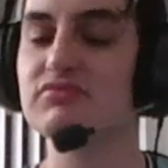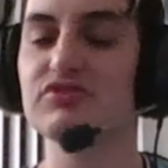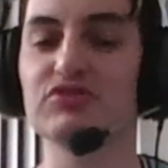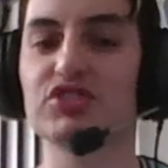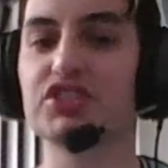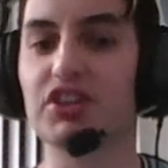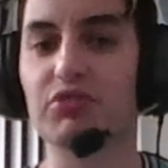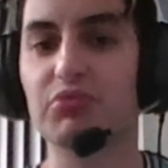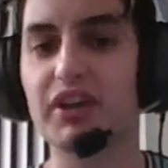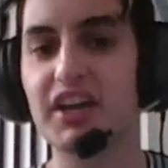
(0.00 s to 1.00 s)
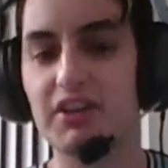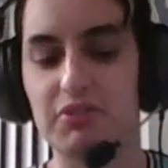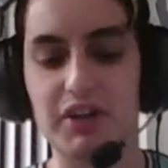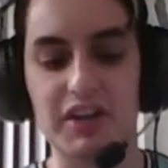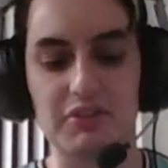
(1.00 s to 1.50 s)
Just a great
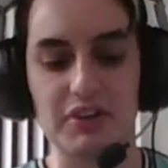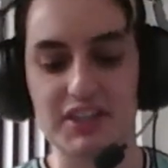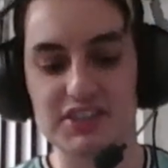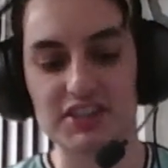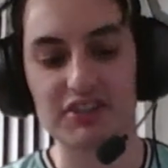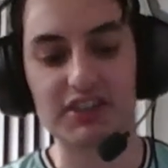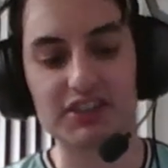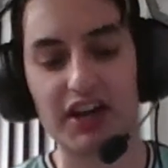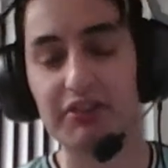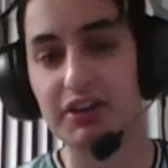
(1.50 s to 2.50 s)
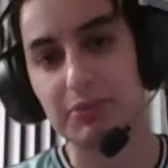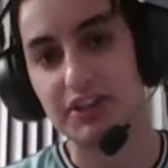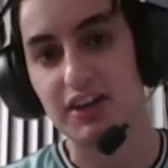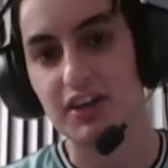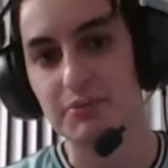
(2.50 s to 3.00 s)
series. I recommend the
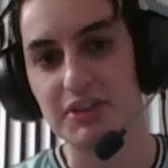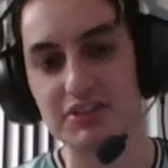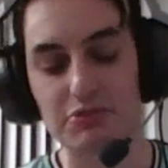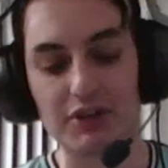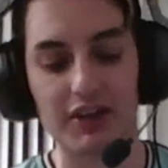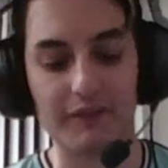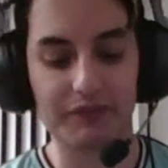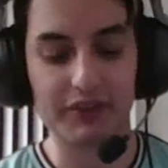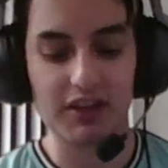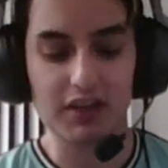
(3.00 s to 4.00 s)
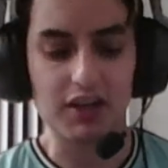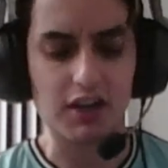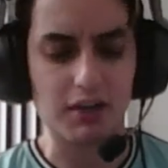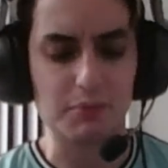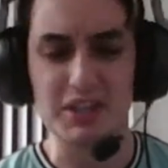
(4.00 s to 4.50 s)
anime as well.
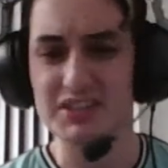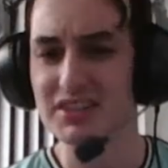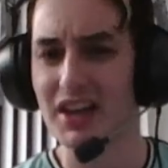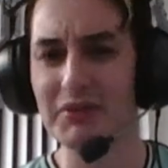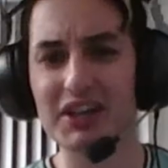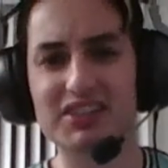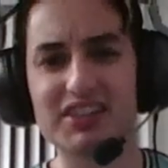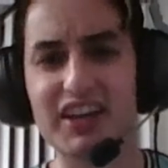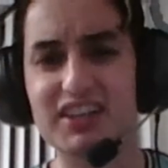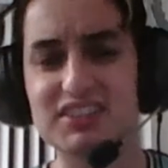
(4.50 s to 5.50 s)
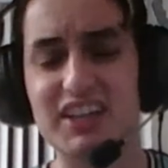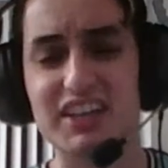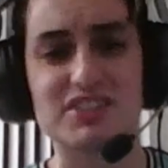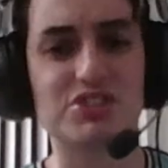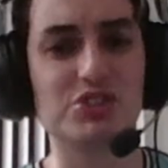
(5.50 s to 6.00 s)
I'm not saying it's like a
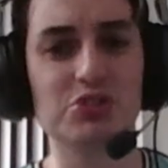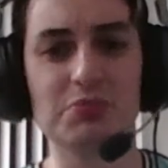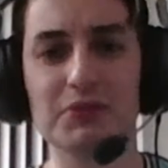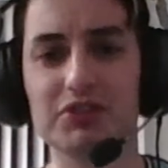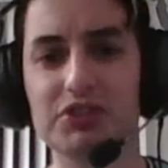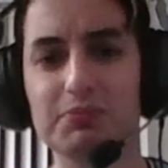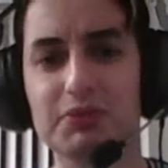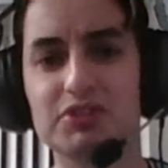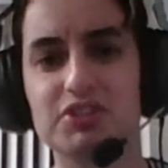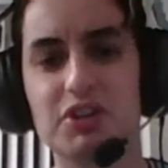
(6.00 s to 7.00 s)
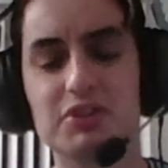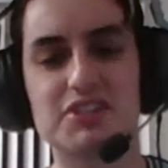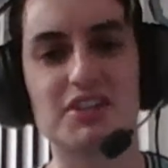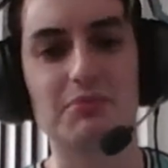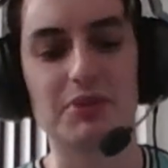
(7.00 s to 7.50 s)
super duper show that's going
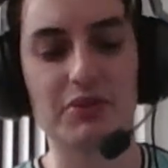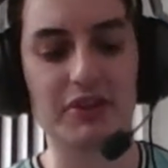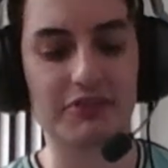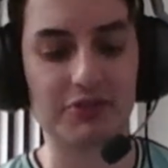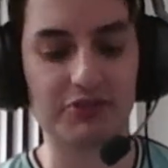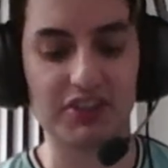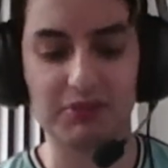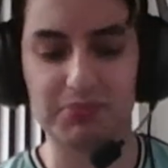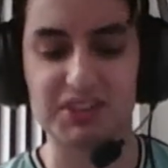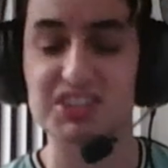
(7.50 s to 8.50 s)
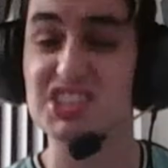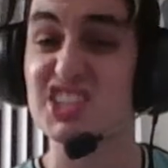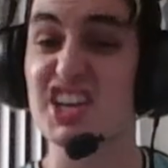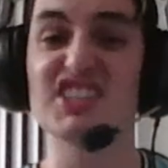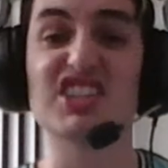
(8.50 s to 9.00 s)
to blow you off your feet, but just
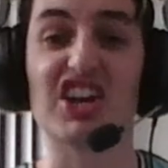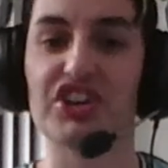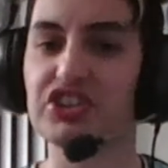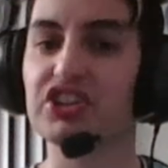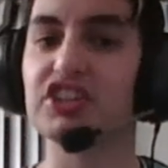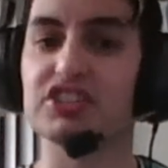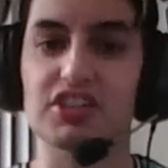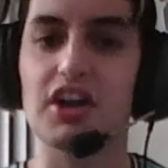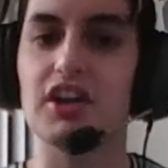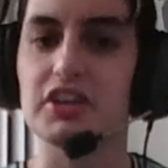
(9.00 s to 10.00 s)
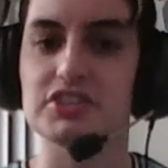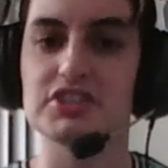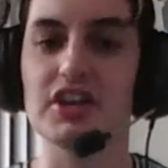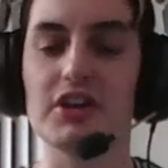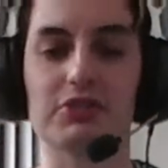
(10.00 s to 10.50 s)
it's a good, solid
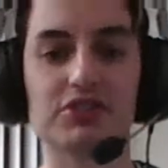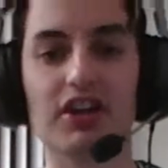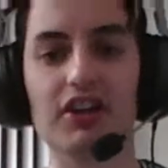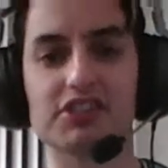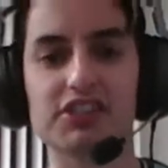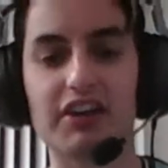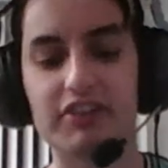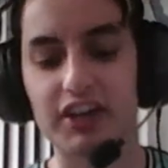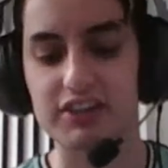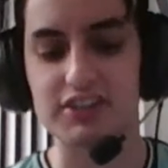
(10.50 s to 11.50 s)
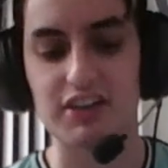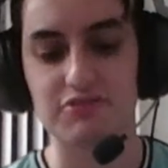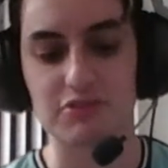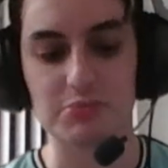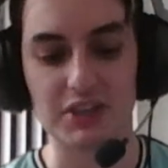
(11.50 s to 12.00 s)
show. Solid 7 out of 10
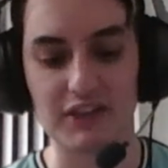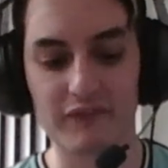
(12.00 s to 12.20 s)
from me.